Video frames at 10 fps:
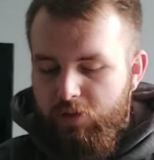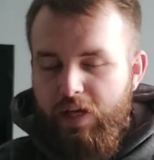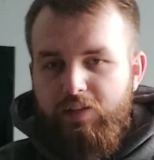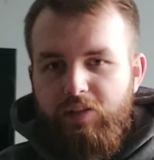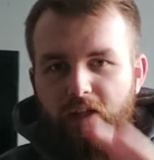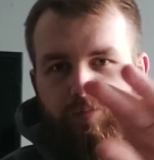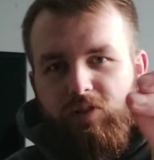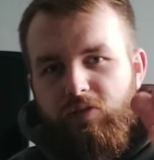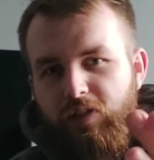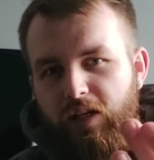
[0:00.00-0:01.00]
acting comes
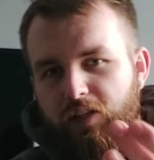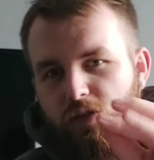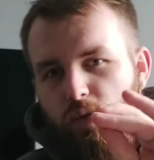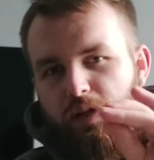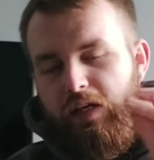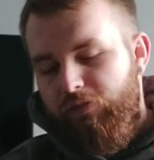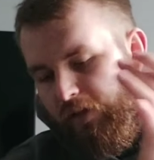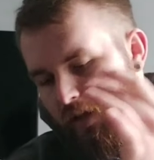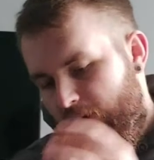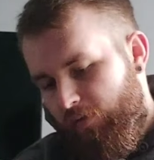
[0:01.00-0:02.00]
in, of taking the coin out of
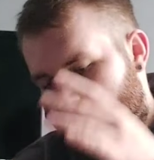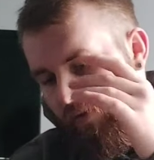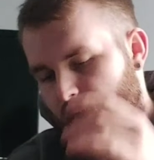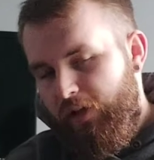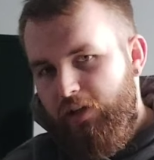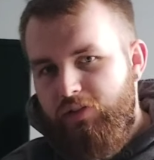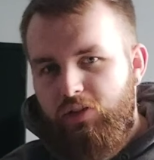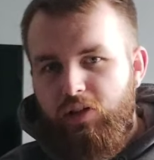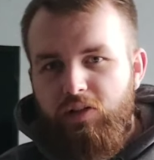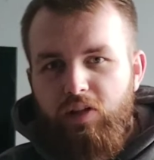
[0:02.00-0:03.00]
the air and throwing it
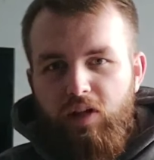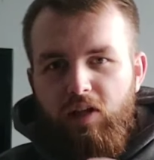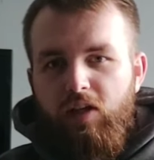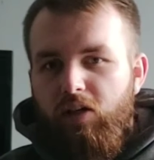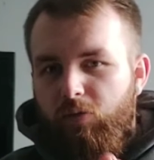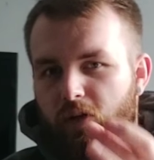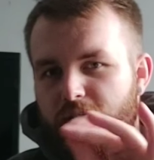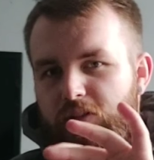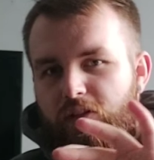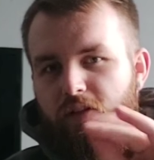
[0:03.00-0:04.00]
inside. What I
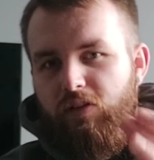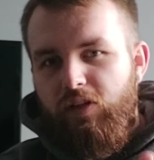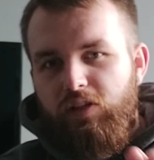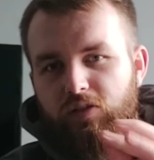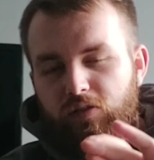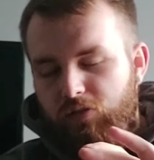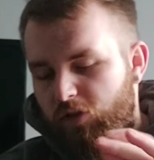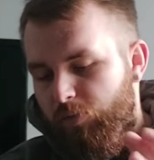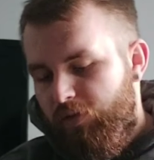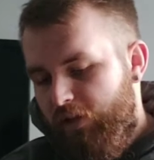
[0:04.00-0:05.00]
did in the thing, you
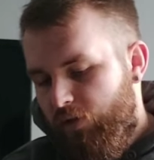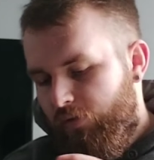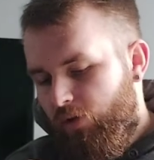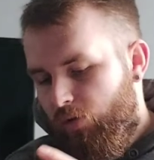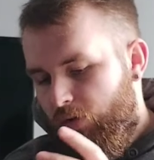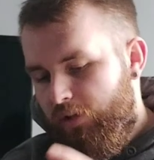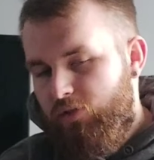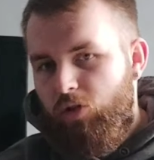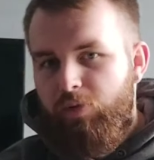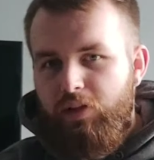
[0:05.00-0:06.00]
could pretend to have a coin,
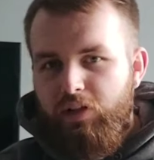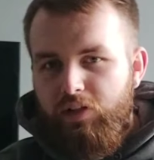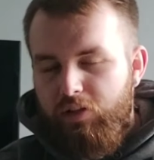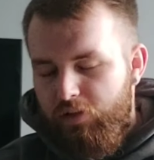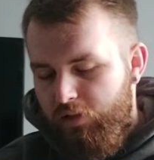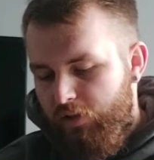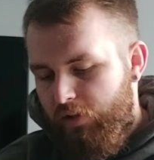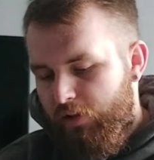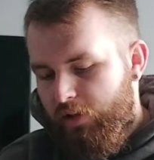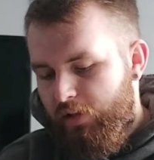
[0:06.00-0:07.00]
drop it in,
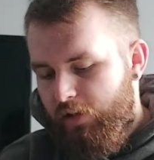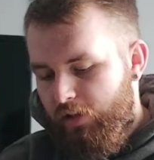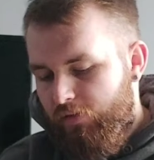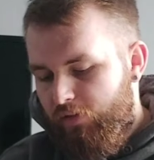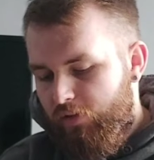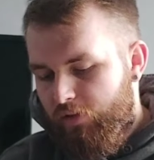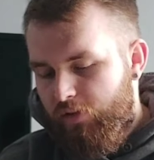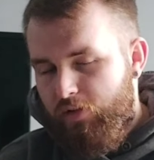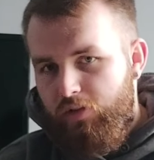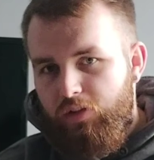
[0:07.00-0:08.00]
and you can even
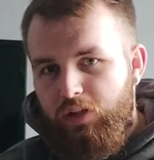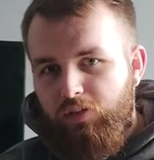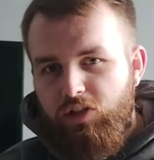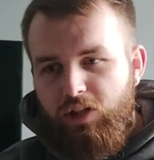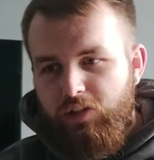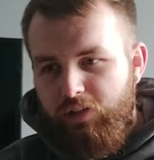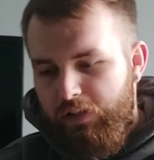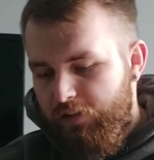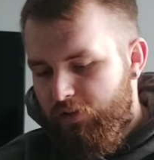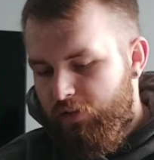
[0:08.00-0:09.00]
give it a shake and say
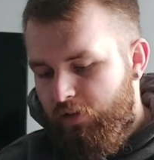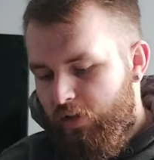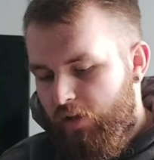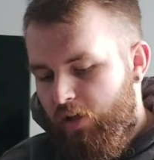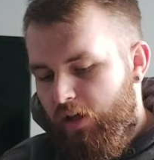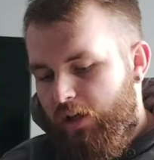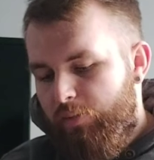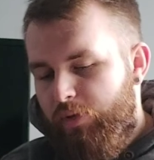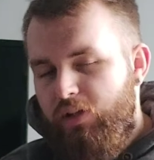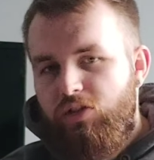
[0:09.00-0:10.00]
listen, and then
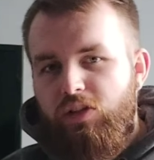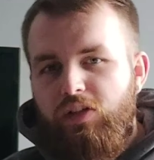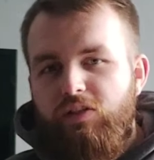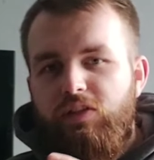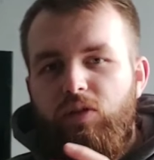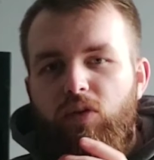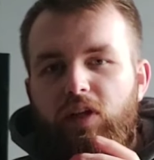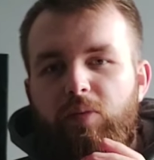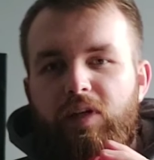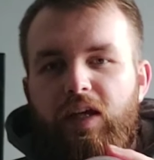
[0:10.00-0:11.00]
pinch and steal the
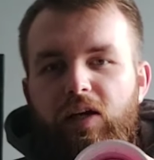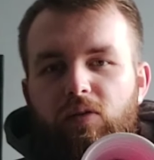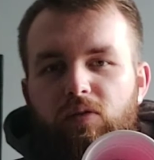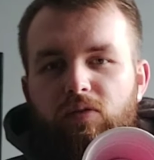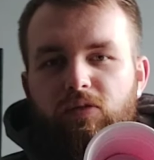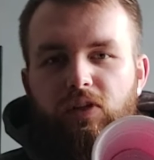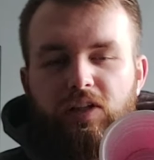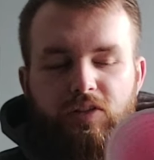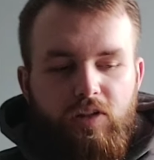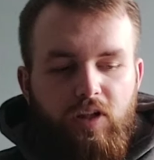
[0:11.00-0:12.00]
gimmick out,
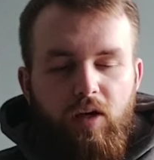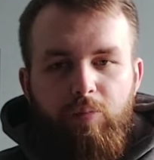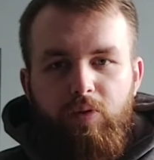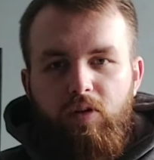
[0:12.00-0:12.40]
flash the cup,